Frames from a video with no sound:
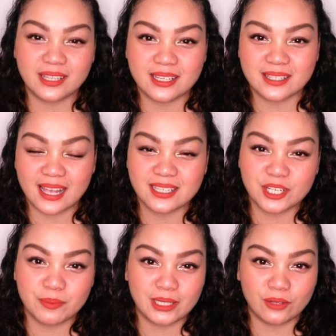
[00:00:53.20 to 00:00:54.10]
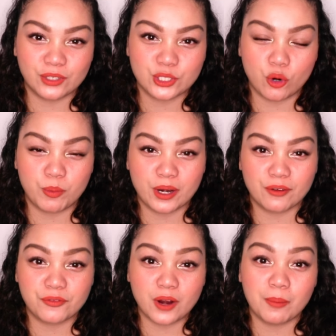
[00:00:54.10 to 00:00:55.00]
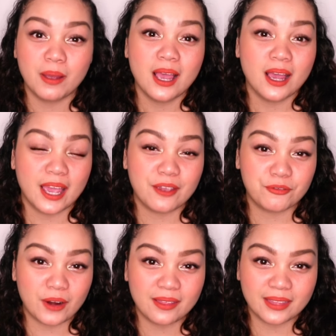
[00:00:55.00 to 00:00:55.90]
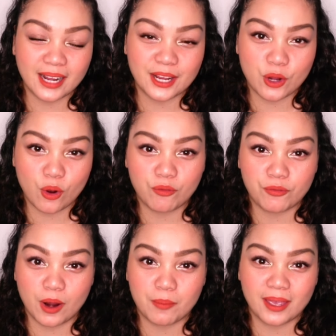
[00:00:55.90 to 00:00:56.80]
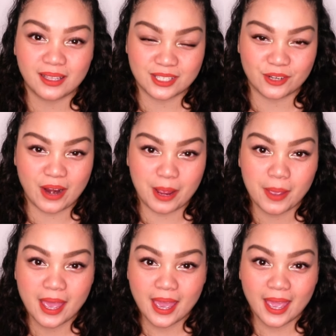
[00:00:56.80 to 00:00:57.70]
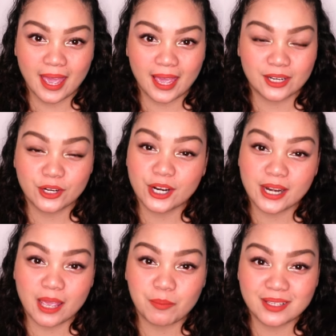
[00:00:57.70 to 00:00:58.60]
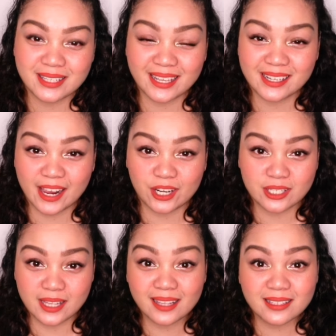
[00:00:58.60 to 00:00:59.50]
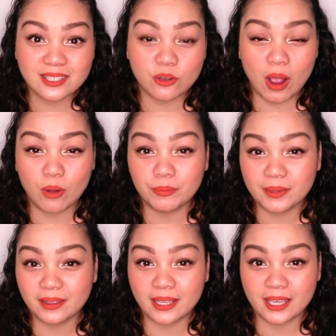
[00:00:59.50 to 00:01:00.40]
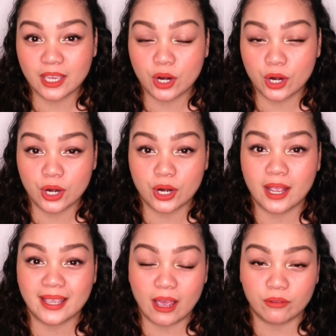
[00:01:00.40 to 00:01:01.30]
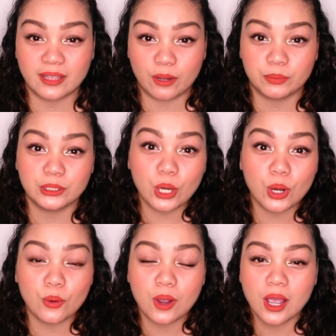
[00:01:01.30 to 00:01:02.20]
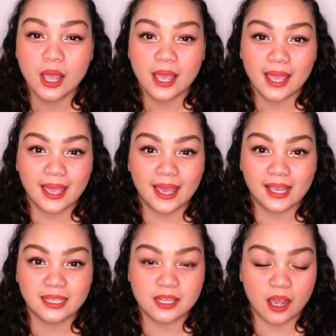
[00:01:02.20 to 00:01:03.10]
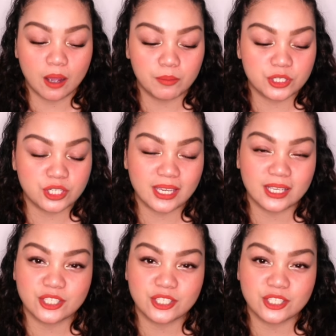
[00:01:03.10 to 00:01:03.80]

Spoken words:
these scents in the middle of October from a friend that I know from Instagram, and her name is Skincare Scents, so I will be linking her account down below. And she